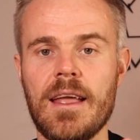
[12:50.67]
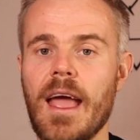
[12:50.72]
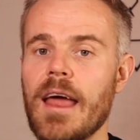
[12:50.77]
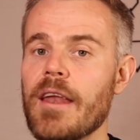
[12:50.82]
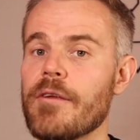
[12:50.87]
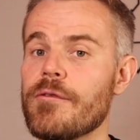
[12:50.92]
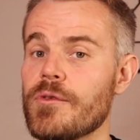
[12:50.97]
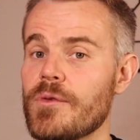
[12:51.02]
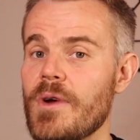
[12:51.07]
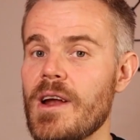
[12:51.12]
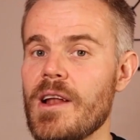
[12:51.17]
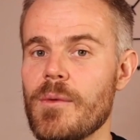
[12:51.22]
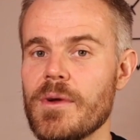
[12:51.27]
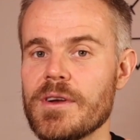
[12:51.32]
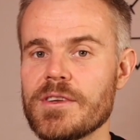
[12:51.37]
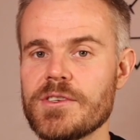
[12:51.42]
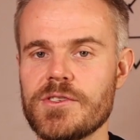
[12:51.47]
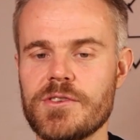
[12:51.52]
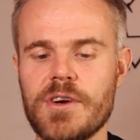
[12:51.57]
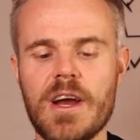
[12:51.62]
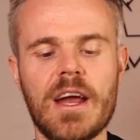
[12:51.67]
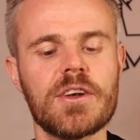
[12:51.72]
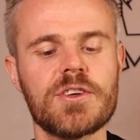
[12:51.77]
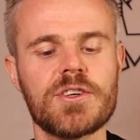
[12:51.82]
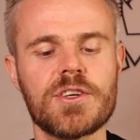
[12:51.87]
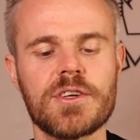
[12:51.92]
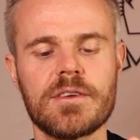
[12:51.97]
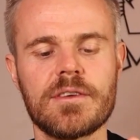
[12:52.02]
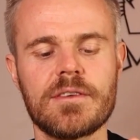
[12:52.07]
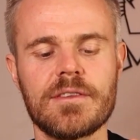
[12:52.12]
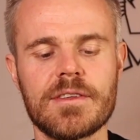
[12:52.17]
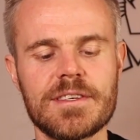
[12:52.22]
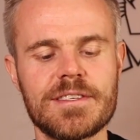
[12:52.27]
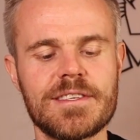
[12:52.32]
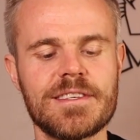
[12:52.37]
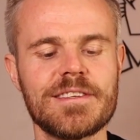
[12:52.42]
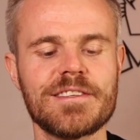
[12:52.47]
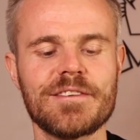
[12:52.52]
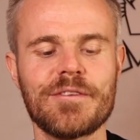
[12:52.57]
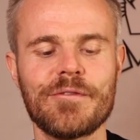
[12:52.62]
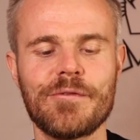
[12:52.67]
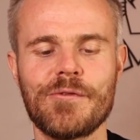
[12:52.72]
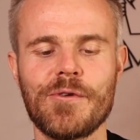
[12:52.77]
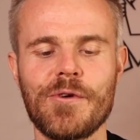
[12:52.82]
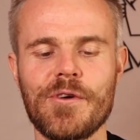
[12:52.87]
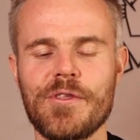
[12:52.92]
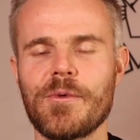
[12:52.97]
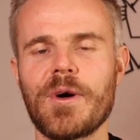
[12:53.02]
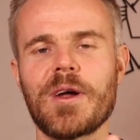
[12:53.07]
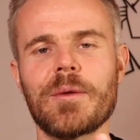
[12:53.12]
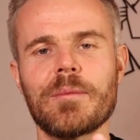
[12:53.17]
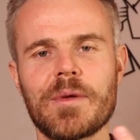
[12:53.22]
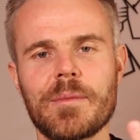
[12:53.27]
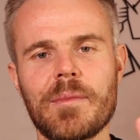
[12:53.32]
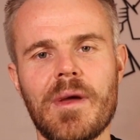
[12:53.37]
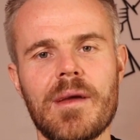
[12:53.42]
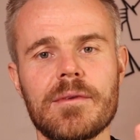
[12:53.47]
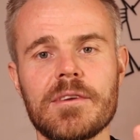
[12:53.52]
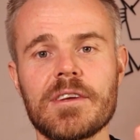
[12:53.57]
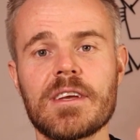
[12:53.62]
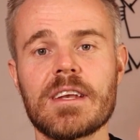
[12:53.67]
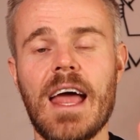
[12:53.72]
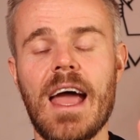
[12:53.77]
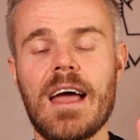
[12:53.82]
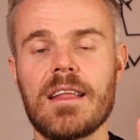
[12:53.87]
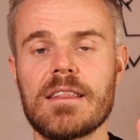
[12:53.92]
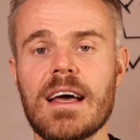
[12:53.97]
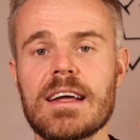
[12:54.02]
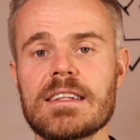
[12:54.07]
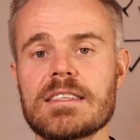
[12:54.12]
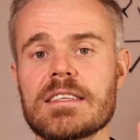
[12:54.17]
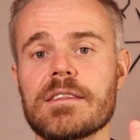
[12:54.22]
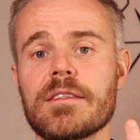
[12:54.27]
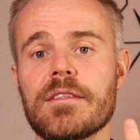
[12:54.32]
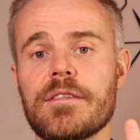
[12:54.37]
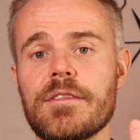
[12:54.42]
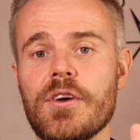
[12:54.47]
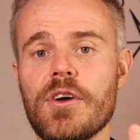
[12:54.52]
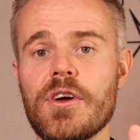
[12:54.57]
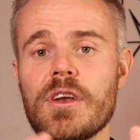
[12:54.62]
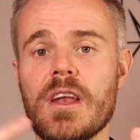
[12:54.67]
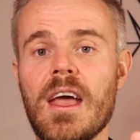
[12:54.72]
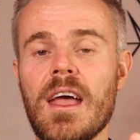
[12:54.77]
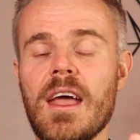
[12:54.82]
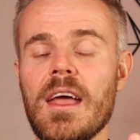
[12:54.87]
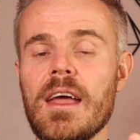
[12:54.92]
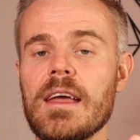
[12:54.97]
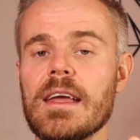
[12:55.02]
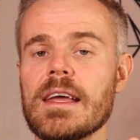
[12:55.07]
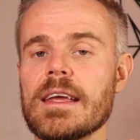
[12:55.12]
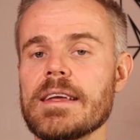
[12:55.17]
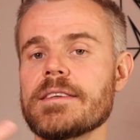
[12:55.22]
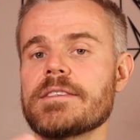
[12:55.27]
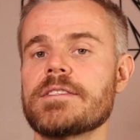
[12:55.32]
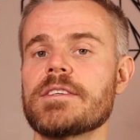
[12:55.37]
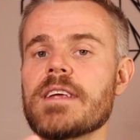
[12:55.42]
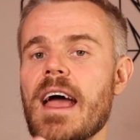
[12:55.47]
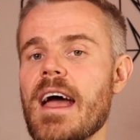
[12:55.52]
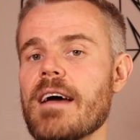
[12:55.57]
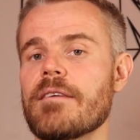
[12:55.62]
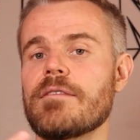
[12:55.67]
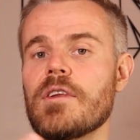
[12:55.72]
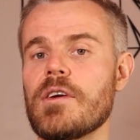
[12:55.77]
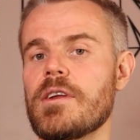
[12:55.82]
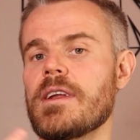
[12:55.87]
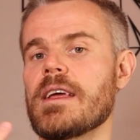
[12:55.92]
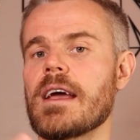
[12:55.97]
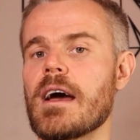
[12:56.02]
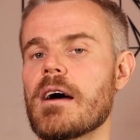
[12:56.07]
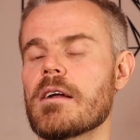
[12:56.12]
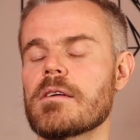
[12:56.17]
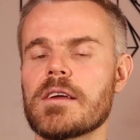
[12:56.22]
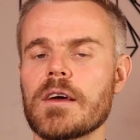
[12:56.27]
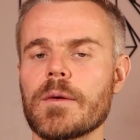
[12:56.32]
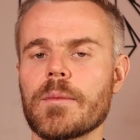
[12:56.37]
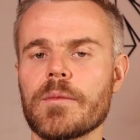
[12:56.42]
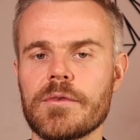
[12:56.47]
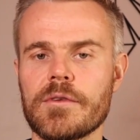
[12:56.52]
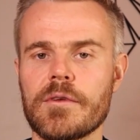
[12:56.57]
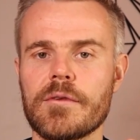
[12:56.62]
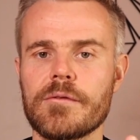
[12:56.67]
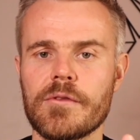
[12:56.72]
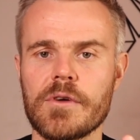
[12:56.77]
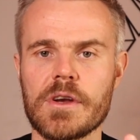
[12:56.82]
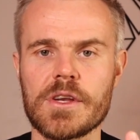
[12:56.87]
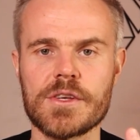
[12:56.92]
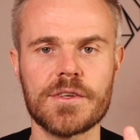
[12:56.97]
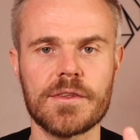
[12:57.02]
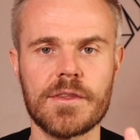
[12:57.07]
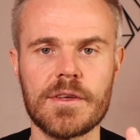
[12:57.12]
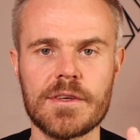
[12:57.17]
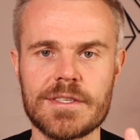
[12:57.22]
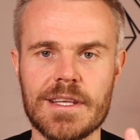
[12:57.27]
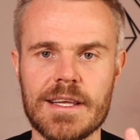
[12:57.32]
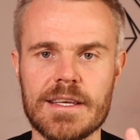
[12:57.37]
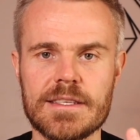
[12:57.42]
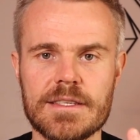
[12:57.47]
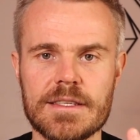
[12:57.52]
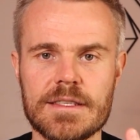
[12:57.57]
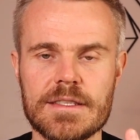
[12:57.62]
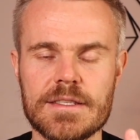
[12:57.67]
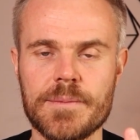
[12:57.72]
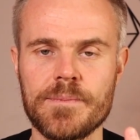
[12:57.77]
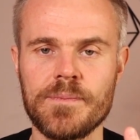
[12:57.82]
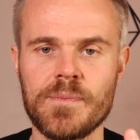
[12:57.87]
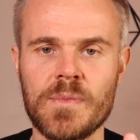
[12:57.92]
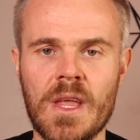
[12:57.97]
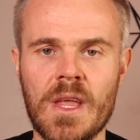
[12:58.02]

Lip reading: And if you really want to stretch, this isn't a 4th one, but maybe you can add that to the 3rd, is to have learning outcomes for each of those lessons.